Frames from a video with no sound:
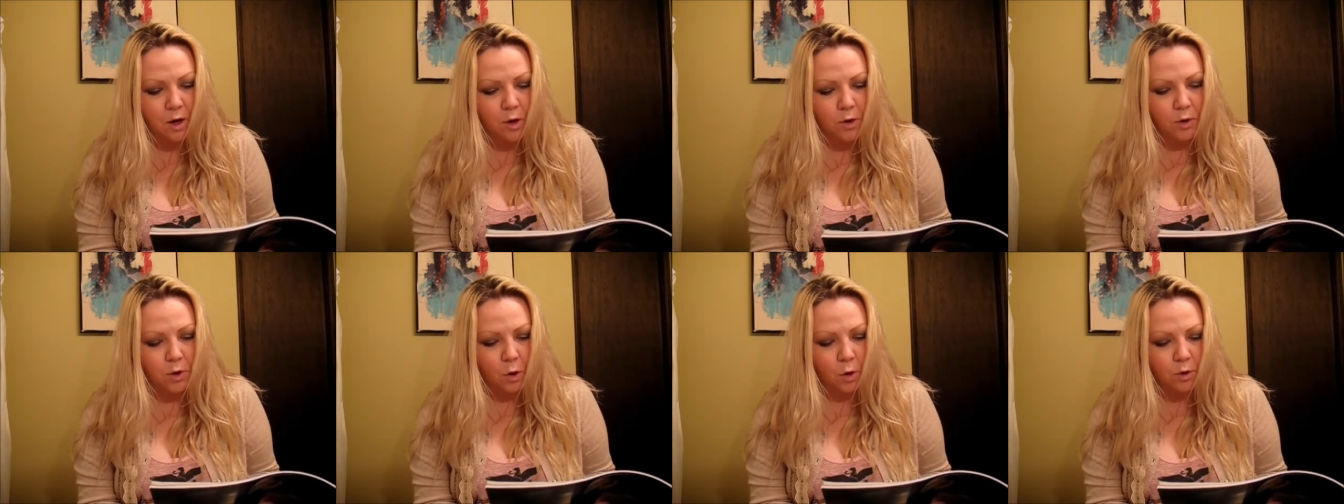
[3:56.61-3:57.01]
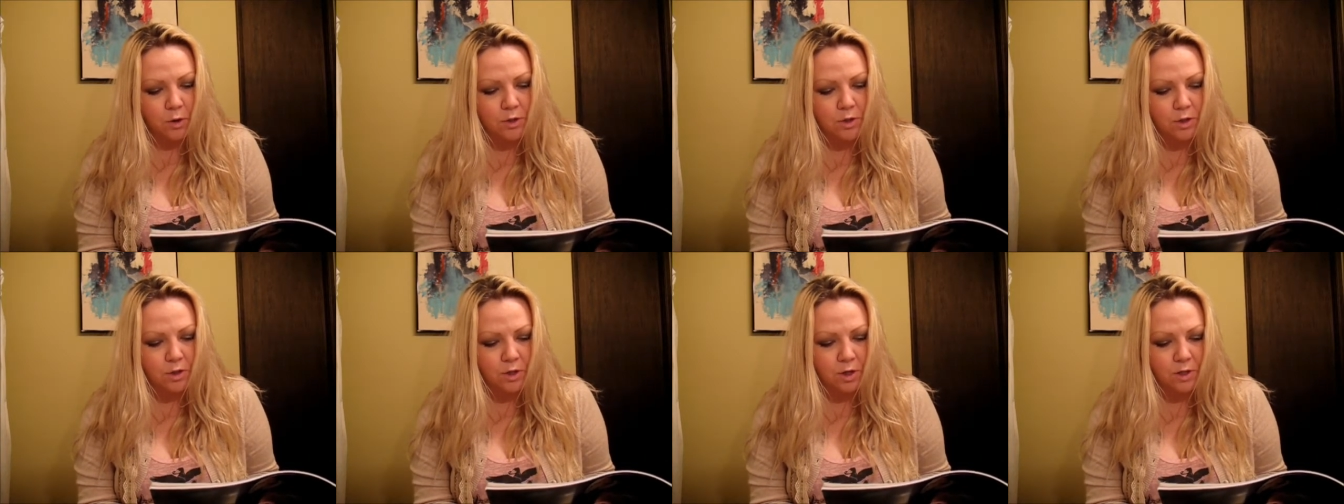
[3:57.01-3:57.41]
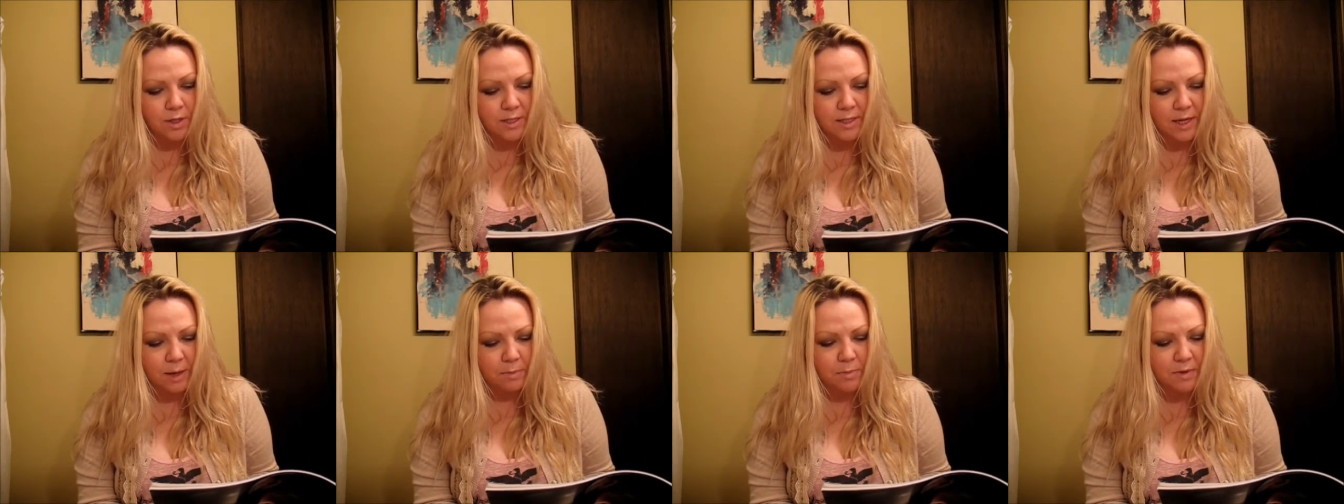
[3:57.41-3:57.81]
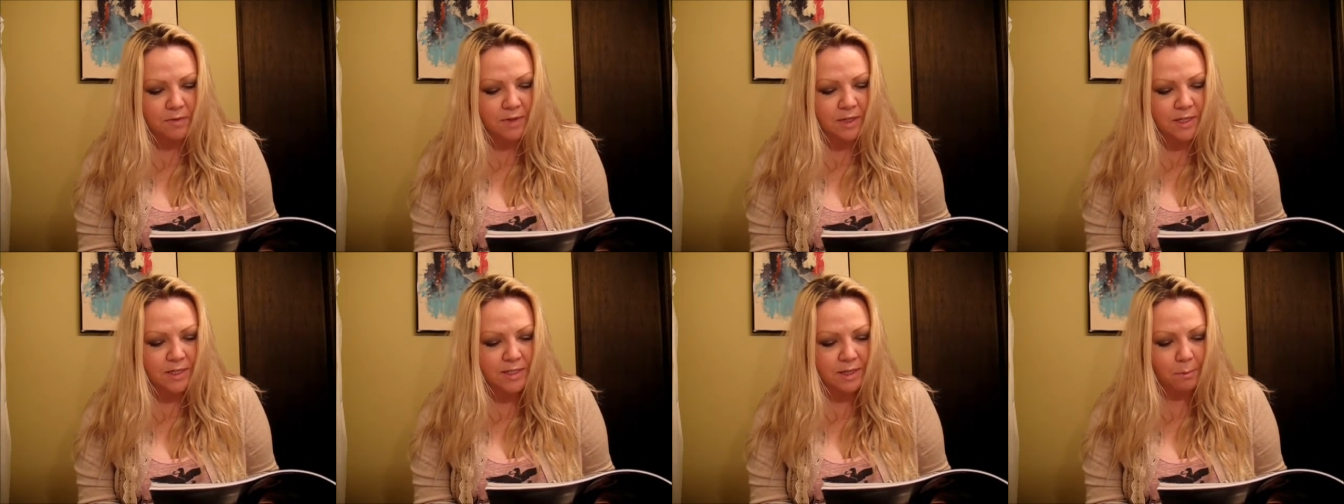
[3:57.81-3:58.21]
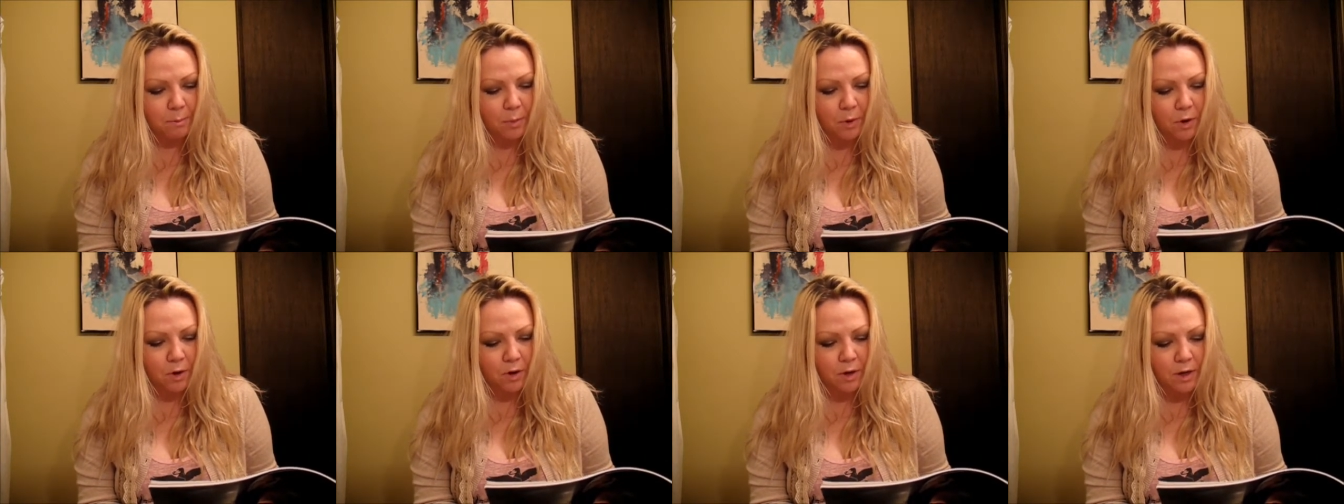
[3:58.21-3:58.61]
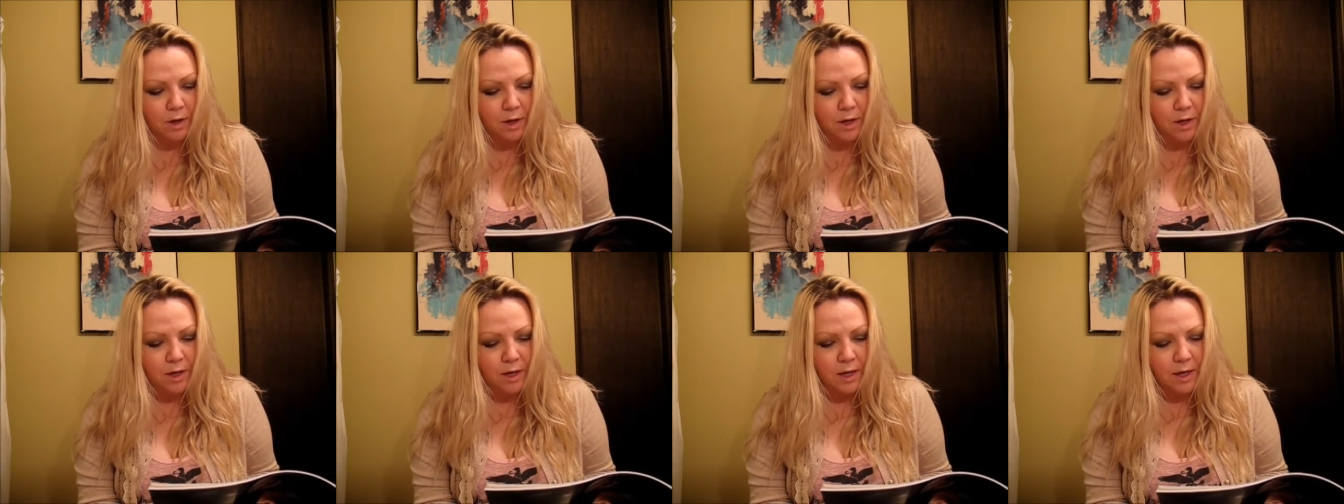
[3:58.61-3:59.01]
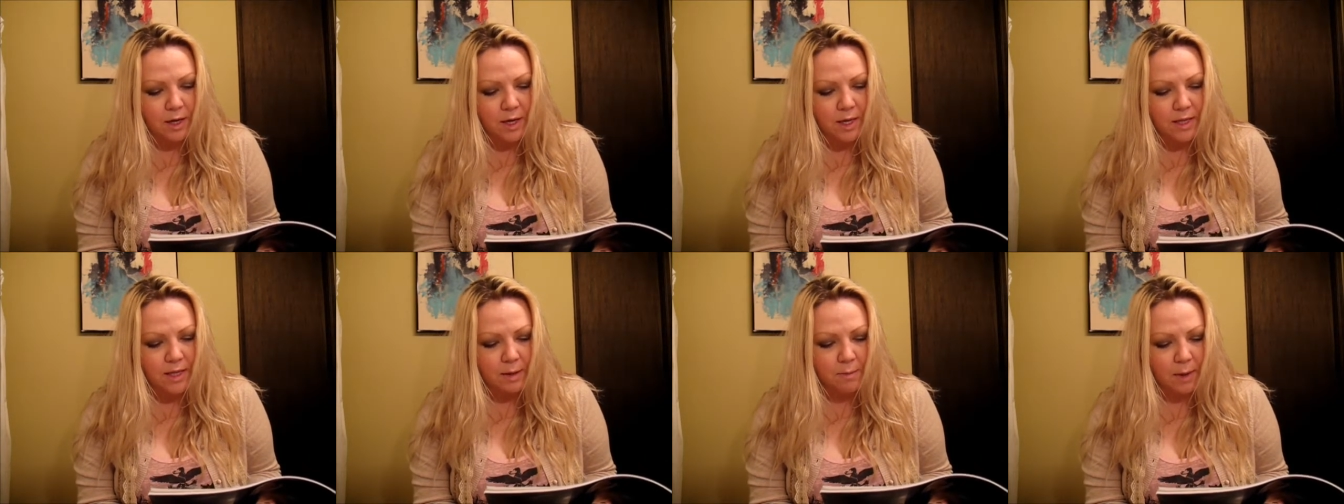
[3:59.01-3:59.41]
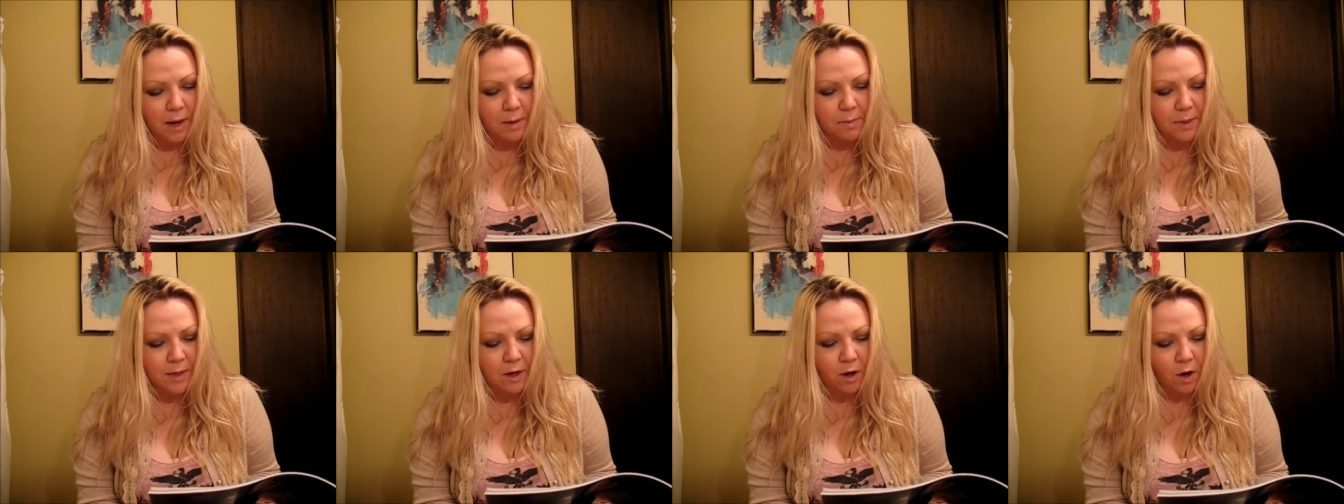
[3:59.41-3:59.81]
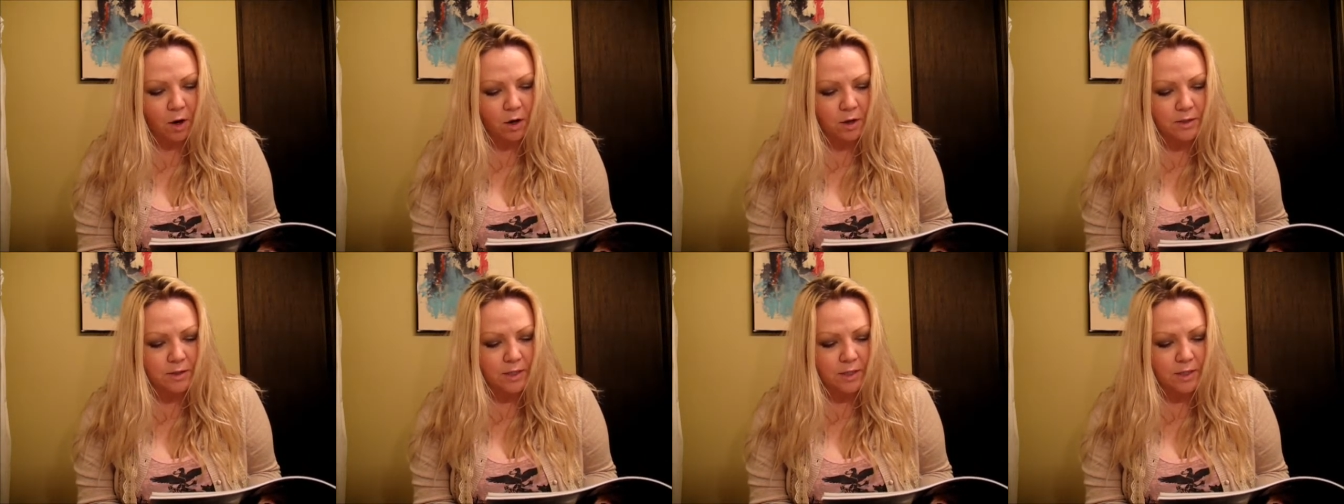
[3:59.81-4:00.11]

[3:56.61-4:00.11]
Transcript: The holsters are deceptively simple. They might be called